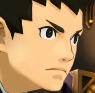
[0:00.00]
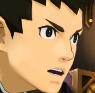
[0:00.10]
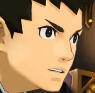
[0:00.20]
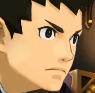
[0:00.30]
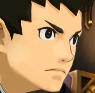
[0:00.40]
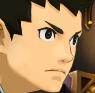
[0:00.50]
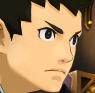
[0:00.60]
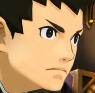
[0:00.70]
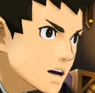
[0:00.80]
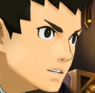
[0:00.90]
Wait,
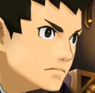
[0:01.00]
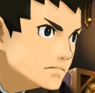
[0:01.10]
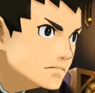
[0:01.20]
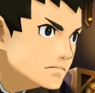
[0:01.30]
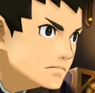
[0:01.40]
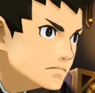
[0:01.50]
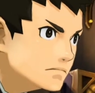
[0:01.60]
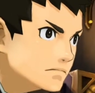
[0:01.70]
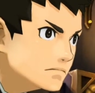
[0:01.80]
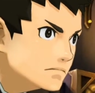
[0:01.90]
that's
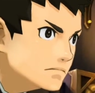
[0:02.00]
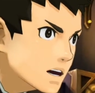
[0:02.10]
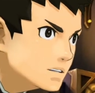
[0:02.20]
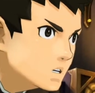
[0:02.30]
nonsense.